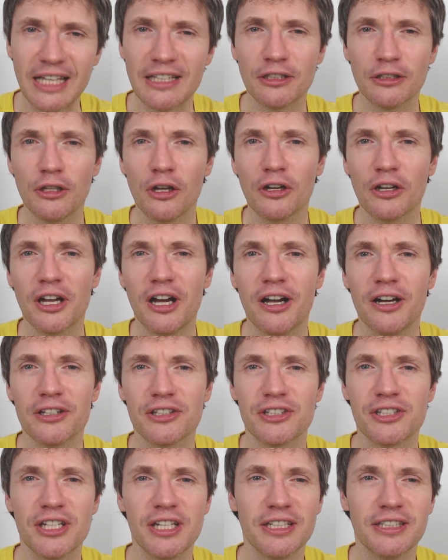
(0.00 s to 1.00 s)
Alan
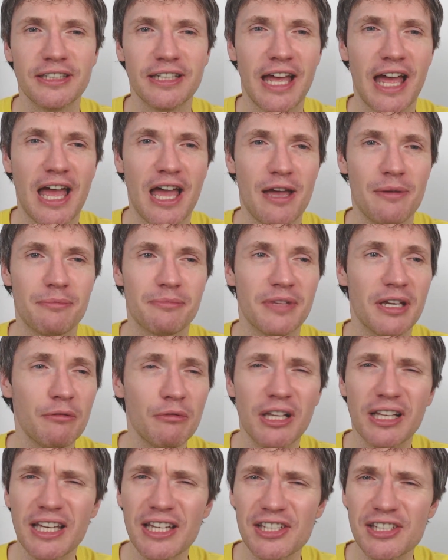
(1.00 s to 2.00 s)
Lockhart, well,
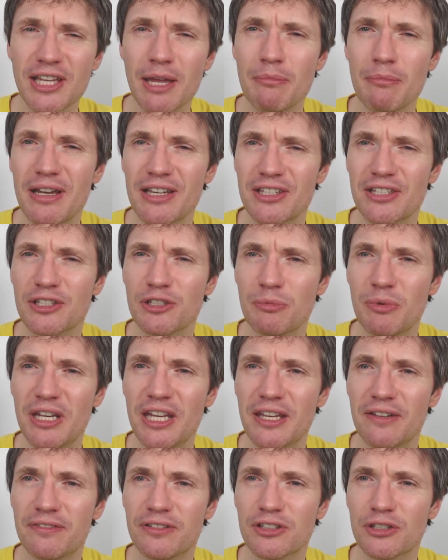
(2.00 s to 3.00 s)
I guess Sam Matson's
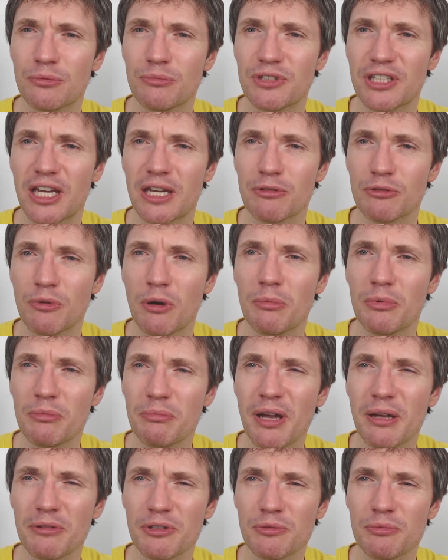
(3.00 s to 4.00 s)
been here for some time as well,
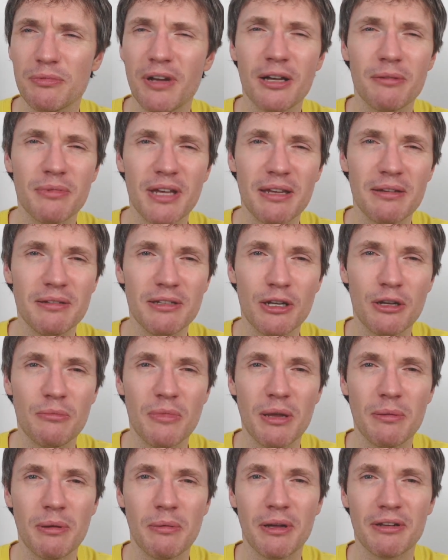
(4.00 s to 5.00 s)
but perhaps, well, maybe, you
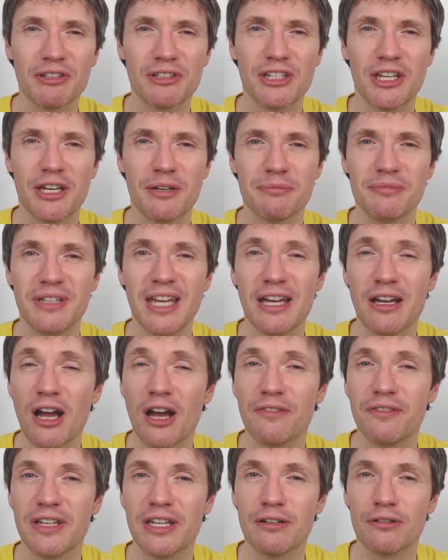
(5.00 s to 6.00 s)
know, maybe about, yeah,
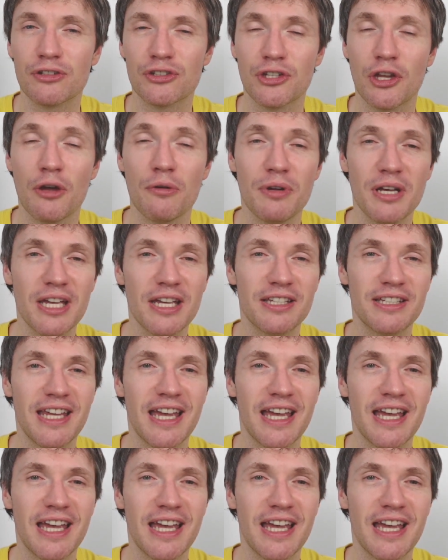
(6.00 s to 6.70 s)
half a year or so.